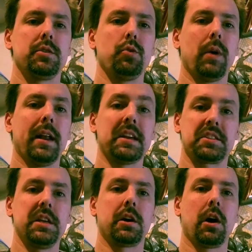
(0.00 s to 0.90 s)
an
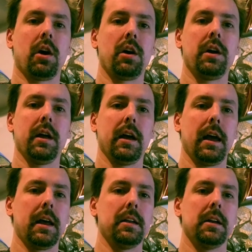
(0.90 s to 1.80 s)
SD card
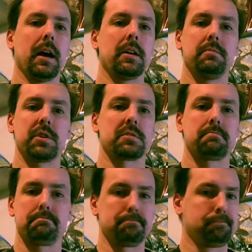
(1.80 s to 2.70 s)
and just
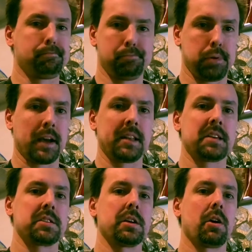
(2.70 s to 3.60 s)
plug in the
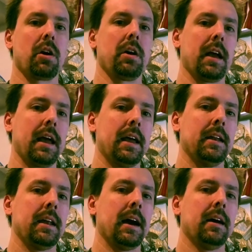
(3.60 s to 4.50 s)
SD card
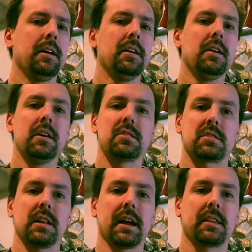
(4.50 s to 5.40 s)
and
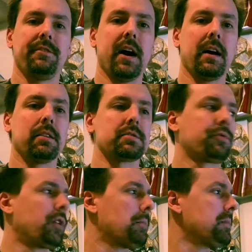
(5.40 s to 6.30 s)
select the files
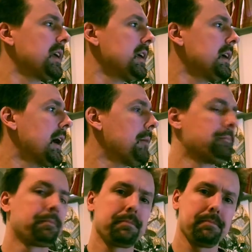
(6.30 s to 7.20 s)
from the
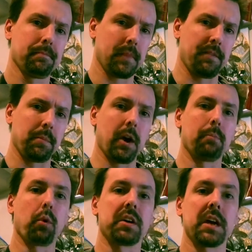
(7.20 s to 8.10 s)

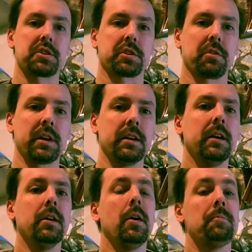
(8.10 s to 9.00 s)
onboard touchscreen,
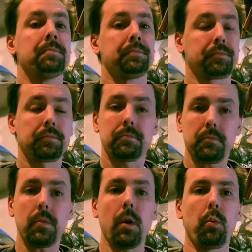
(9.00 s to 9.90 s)

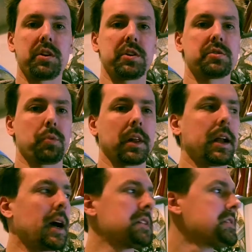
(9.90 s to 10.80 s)
which is really
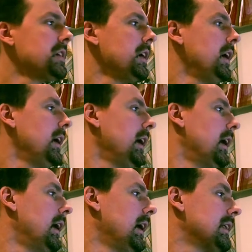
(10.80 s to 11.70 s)
nice.
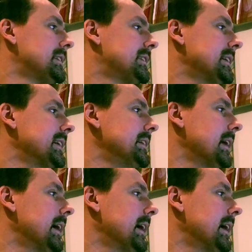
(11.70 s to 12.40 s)
Let's see.